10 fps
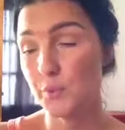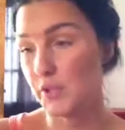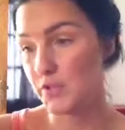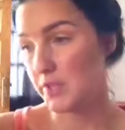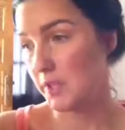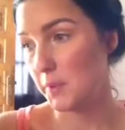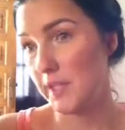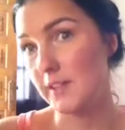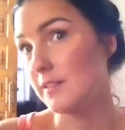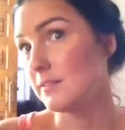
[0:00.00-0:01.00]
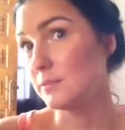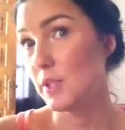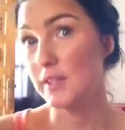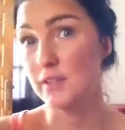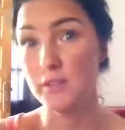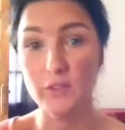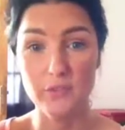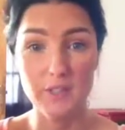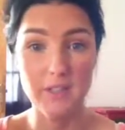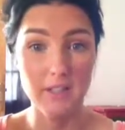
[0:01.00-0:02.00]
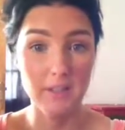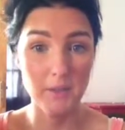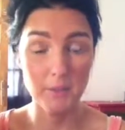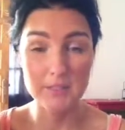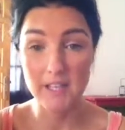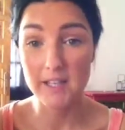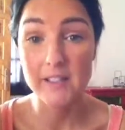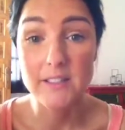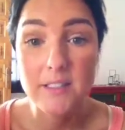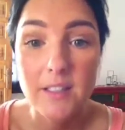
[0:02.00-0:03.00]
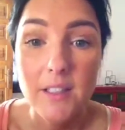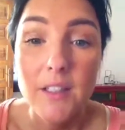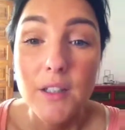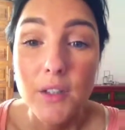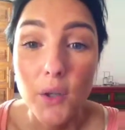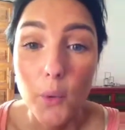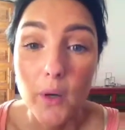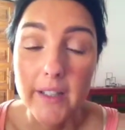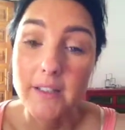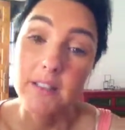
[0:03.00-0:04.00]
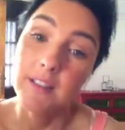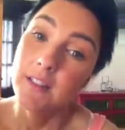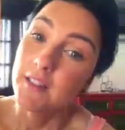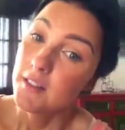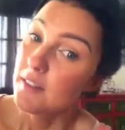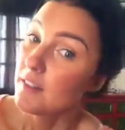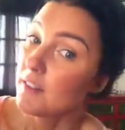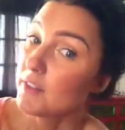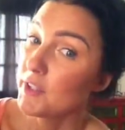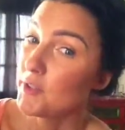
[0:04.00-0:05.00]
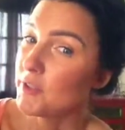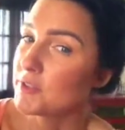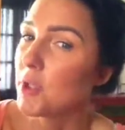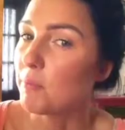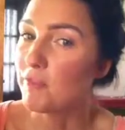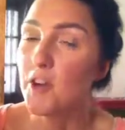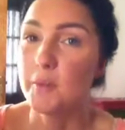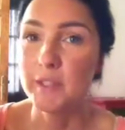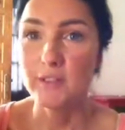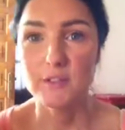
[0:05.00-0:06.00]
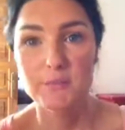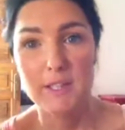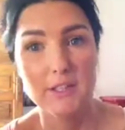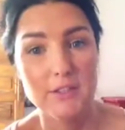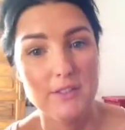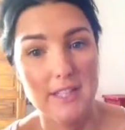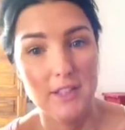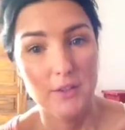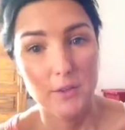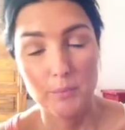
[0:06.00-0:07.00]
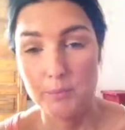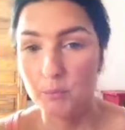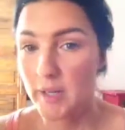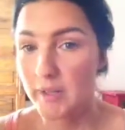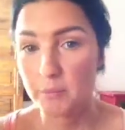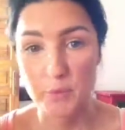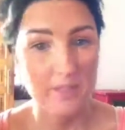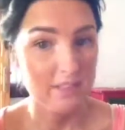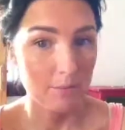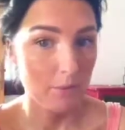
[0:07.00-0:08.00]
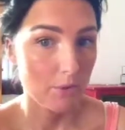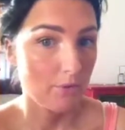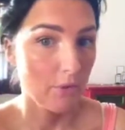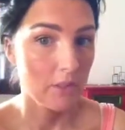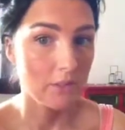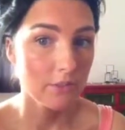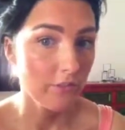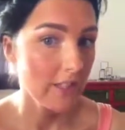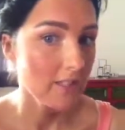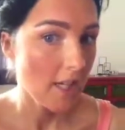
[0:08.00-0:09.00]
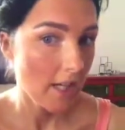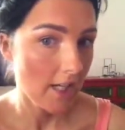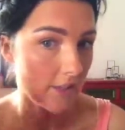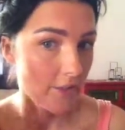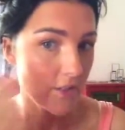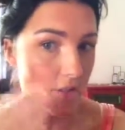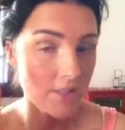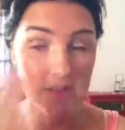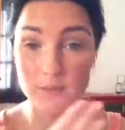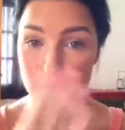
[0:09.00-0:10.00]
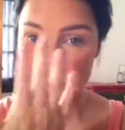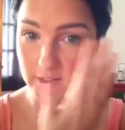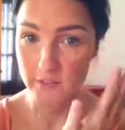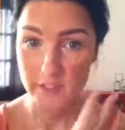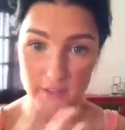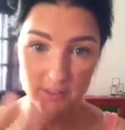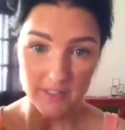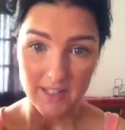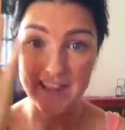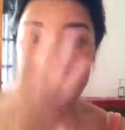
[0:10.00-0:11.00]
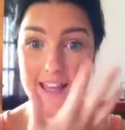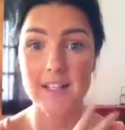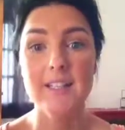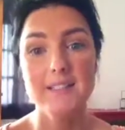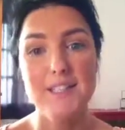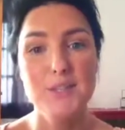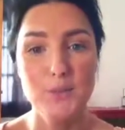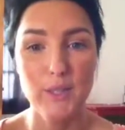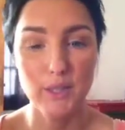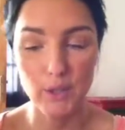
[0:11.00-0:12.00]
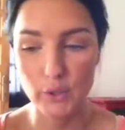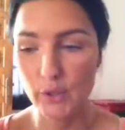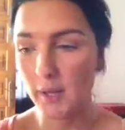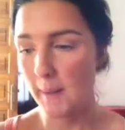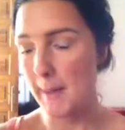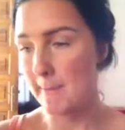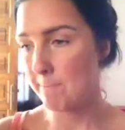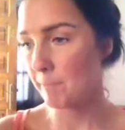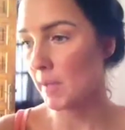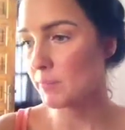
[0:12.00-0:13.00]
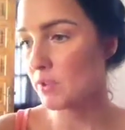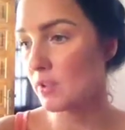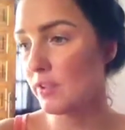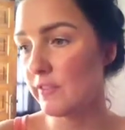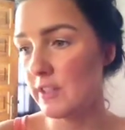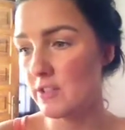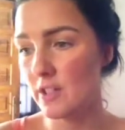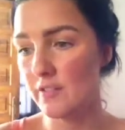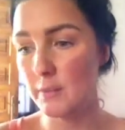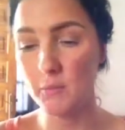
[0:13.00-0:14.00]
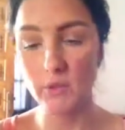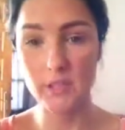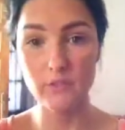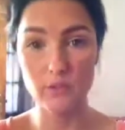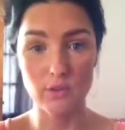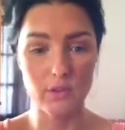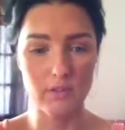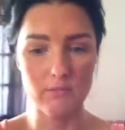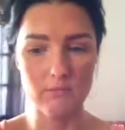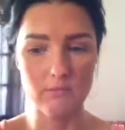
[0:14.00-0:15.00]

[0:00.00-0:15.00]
works really well when you're feeling a little bit tired and not quite, you know, on top form. It just makes your skin look bright, breezy and beautiful. And don't forget to highlight on your cheeks as well, because it really does, again, accentuate the look. I'm just going to finish off. I'm not even going to,